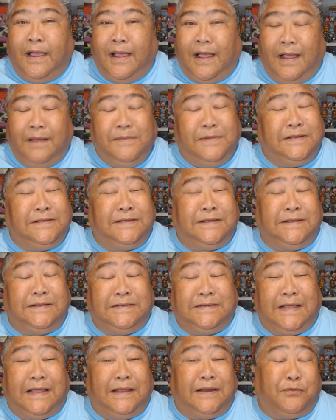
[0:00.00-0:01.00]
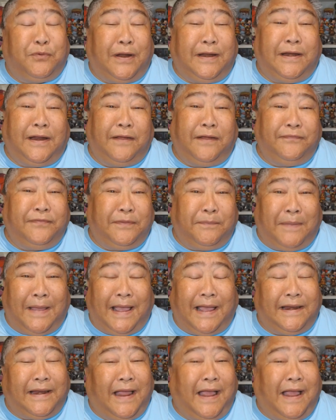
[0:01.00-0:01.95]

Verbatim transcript: I'm just going to say it right off the bat.